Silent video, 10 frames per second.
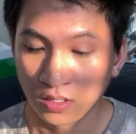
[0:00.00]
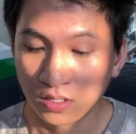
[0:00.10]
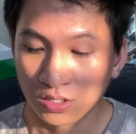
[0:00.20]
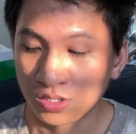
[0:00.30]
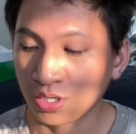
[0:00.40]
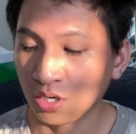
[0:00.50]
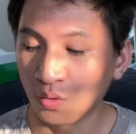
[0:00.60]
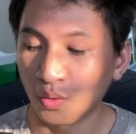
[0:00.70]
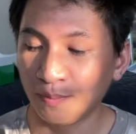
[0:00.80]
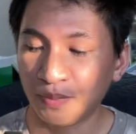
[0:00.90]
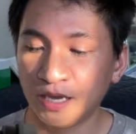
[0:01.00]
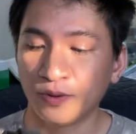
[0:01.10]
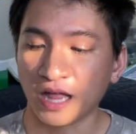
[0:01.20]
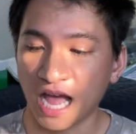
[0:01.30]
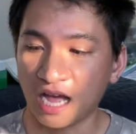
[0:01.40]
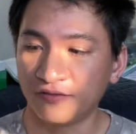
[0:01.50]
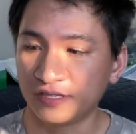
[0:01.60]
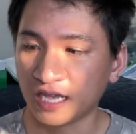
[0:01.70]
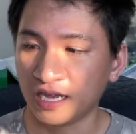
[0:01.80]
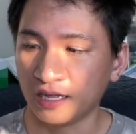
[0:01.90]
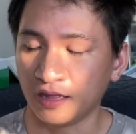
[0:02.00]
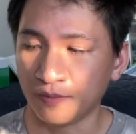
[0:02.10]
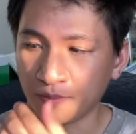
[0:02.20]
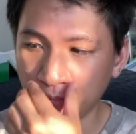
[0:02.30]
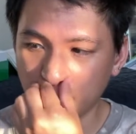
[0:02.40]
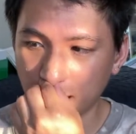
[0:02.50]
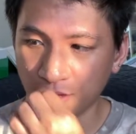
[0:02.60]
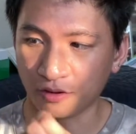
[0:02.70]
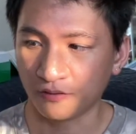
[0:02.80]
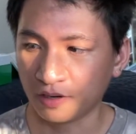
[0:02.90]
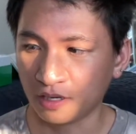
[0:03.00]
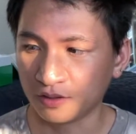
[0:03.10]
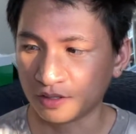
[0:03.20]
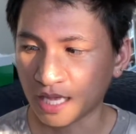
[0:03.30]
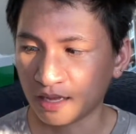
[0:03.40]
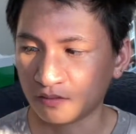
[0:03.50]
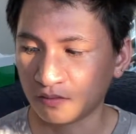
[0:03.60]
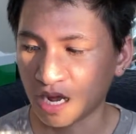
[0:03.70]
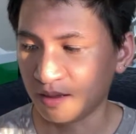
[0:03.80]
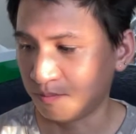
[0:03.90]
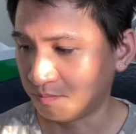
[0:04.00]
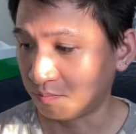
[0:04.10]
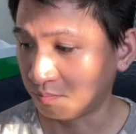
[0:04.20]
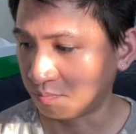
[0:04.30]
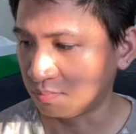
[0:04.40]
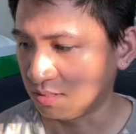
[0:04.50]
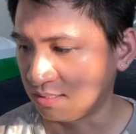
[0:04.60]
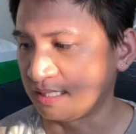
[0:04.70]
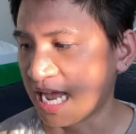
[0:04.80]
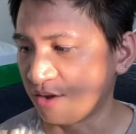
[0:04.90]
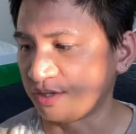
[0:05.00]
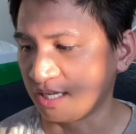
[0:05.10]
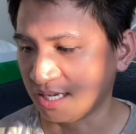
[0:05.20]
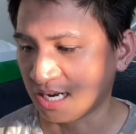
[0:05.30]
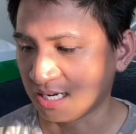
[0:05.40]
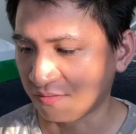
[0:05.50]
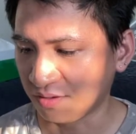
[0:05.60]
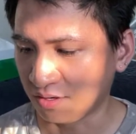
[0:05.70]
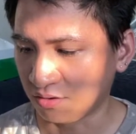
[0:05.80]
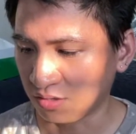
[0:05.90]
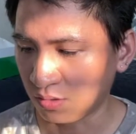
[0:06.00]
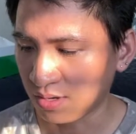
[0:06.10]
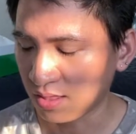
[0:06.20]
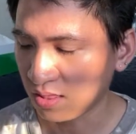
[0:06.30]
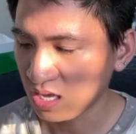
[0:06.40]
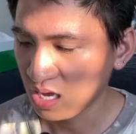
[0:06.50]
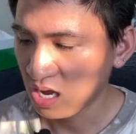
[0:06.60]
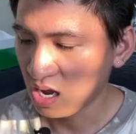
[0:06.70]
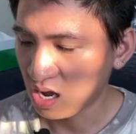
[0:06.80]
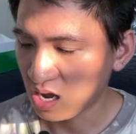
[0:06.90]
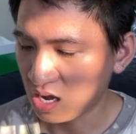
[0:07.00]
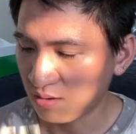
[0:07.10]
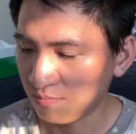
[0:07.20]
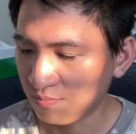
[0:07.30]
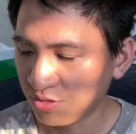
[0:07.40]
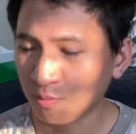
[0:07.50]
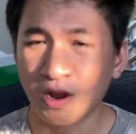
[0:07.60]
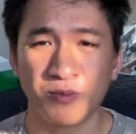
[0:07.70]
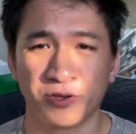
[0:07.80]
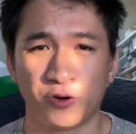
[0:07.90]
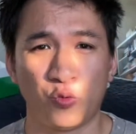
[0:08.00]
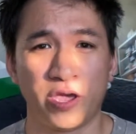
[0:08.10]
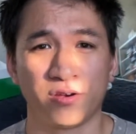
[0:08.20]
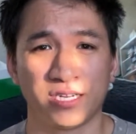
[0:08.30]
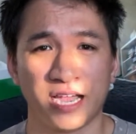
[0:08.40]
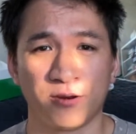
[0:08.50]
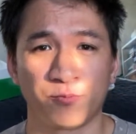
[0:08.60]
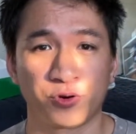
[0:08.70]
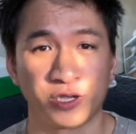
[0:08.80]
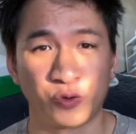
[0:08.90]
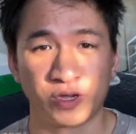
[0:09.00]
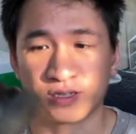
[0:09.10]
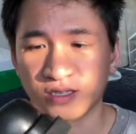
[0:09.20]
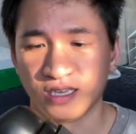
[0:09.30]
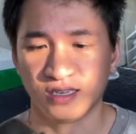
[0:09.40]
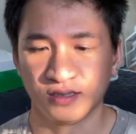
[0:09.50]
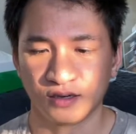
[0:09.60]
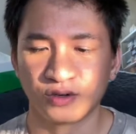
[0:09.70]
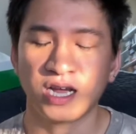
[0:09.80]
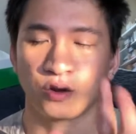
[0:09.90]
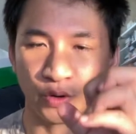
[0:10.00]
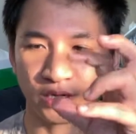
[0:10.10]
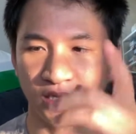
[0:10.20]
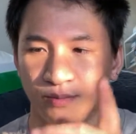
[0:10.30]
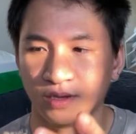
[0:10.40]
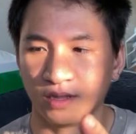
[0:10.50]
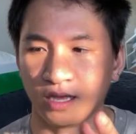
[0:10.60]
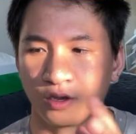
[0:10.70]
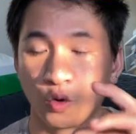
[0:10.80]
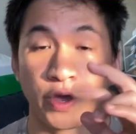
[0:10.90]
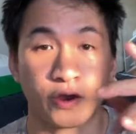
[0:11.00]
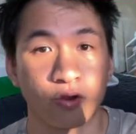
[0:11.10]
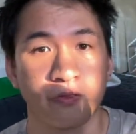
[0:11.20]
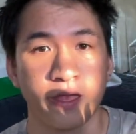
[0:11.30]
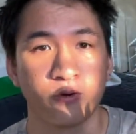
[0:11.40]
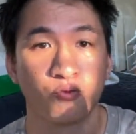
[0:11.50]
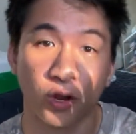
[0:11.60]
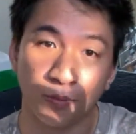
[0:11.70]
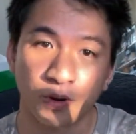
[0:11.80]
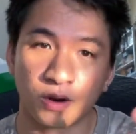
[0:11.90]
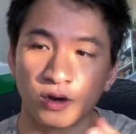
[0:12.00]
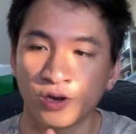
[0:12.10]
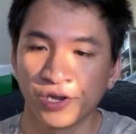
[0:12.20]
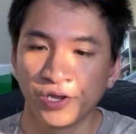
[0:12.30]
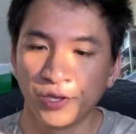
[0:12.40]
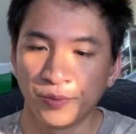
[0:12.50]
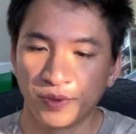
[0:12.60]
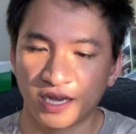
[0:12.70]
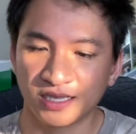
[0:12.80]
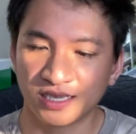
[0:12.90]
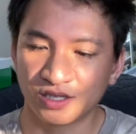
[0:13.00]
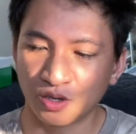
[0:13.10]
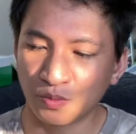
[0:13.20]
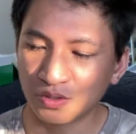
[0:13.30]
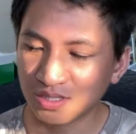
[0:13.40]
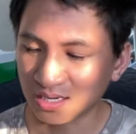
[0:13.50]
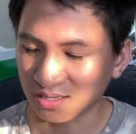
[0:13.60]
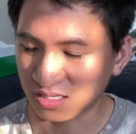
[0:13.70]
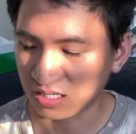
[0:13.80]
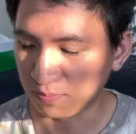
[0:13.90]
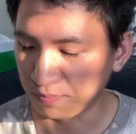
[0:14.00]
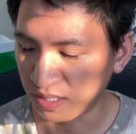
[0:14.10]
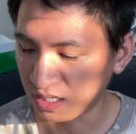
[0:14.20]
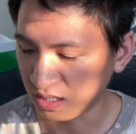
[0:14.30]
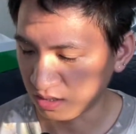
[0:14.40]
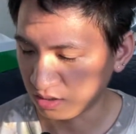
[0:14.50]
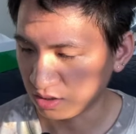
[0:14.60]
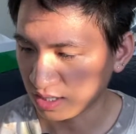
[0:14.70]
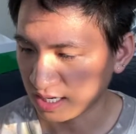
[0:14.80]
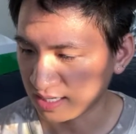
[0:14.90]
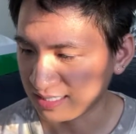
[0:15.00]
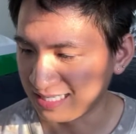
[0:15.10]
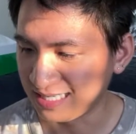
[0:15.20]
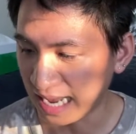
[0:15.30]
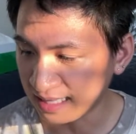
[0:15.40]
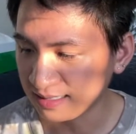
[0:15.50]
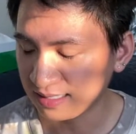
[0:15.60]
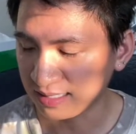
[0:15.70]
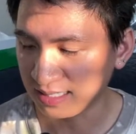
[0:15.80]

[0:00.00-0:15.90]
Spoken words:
So what people have said in other videos that I'm now seeing and I definitely agree with, they're probably going to wear down pretty quickly, or not quickly, but like quicker than rubber, because it's almost like a sponge, like a dense